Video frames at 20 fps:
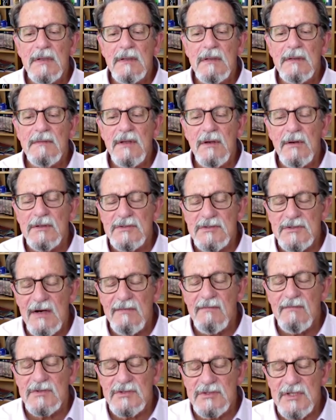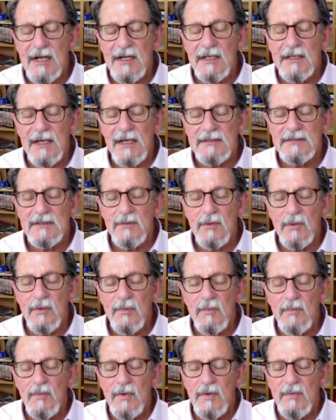there are several cytokines that
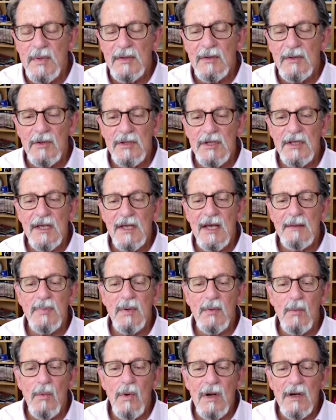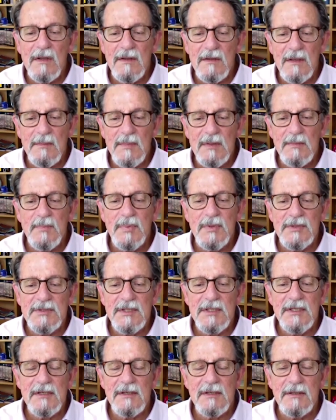we've been looking at, but one of them in
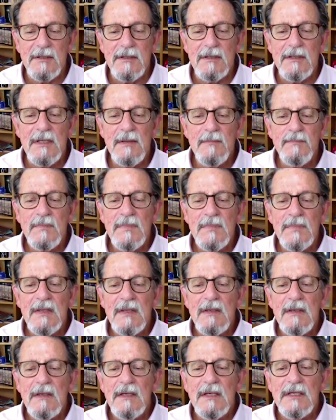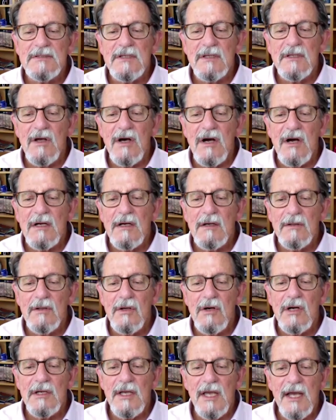particular is a
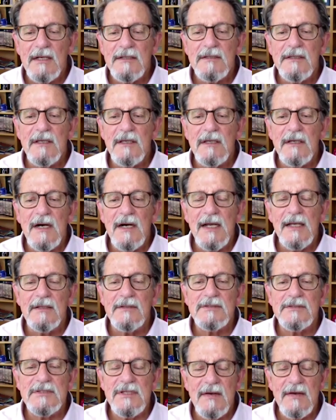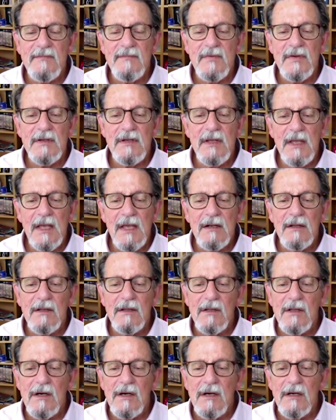long-acting IL-7
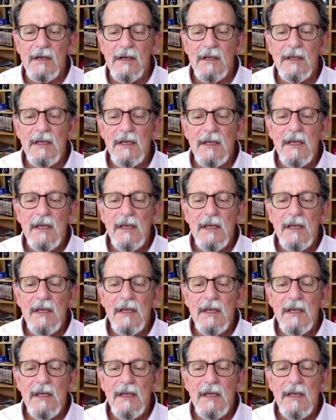analog,